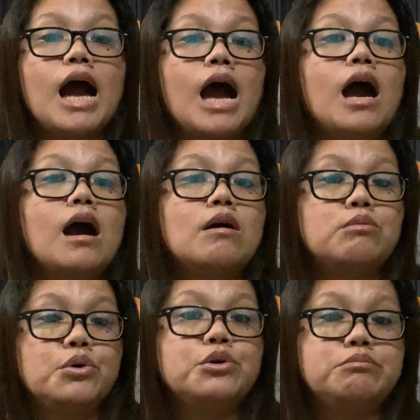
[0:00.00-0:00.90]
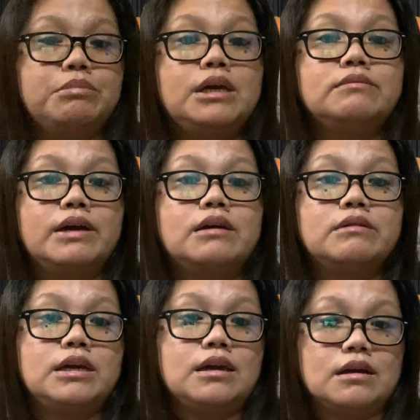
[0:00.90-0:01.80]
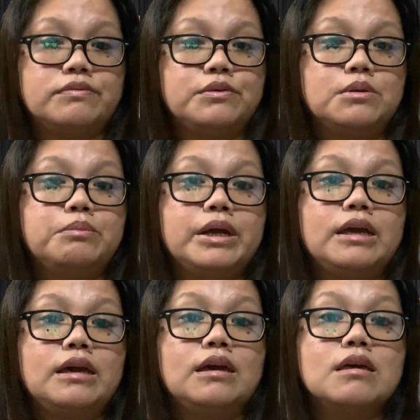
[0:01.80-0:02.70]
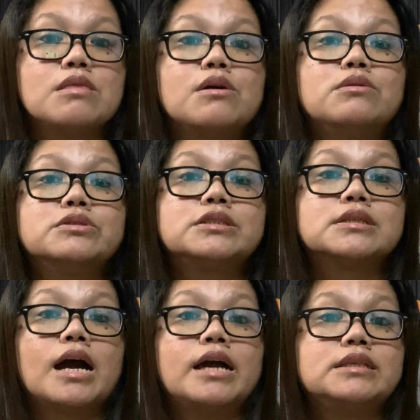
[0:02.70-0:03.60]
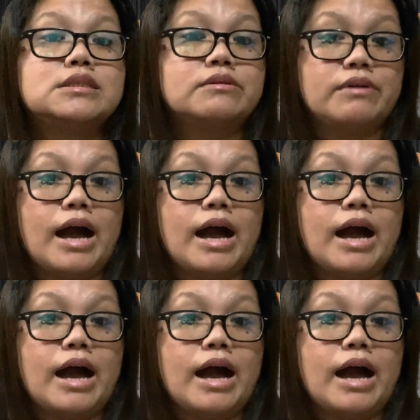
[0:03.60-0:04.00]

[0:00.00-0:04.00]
I would be very careful bringing those kinds of